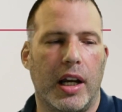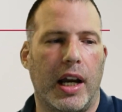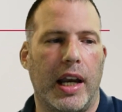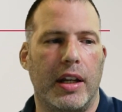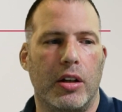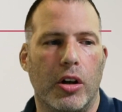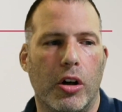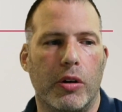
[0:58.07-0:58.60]
I
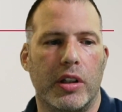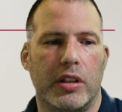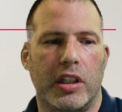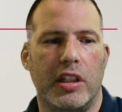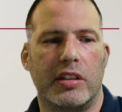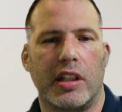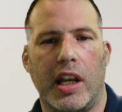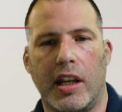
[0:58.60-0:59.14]
know at
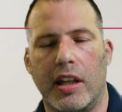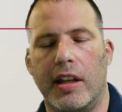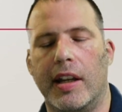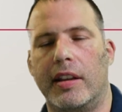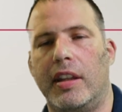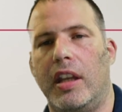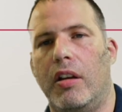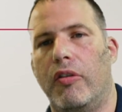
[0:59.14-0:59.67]
least I can
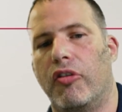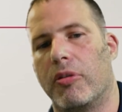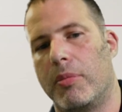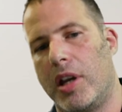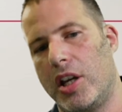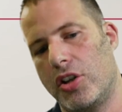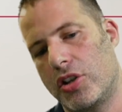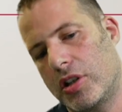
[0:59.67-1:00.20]
get the
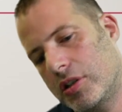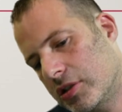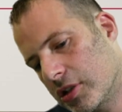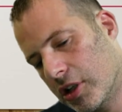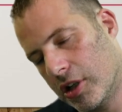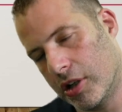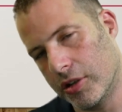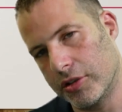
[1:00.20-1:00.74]
information to
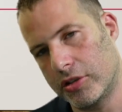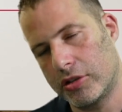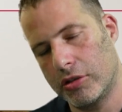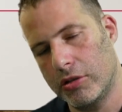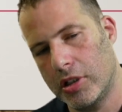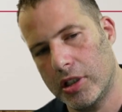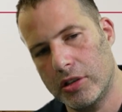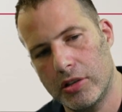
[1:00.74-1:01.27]
all the
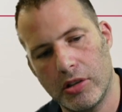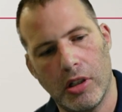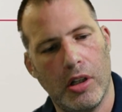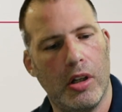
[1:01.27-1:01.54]
students,